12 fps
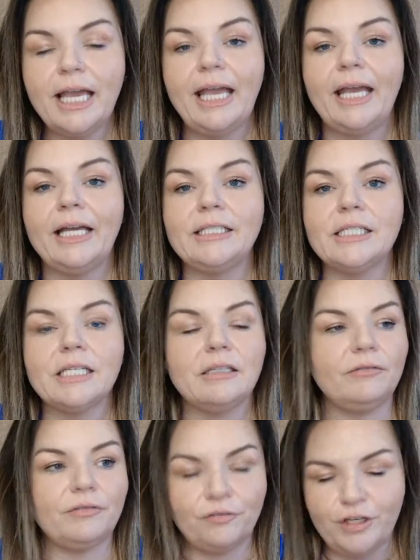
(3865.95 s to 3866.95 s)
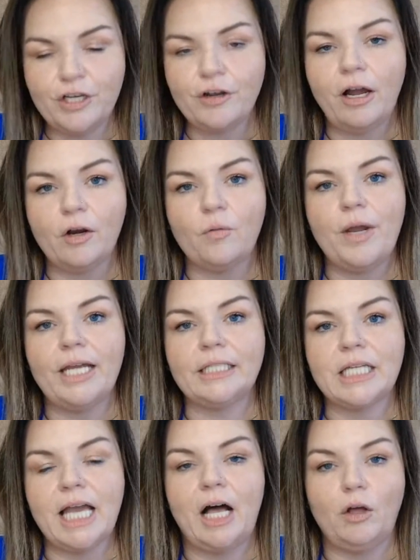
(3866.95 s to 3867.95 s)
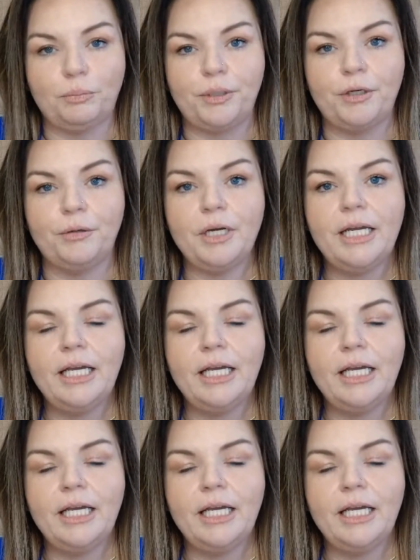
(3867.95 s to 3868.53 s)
and figure out a way to help you.